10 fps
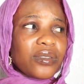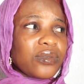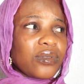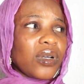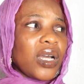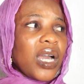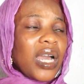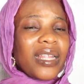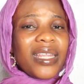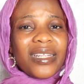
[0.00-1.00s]
I don't know,
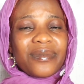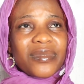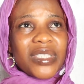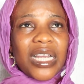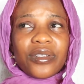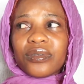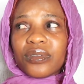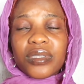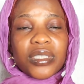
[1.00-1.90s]
and I I don't know.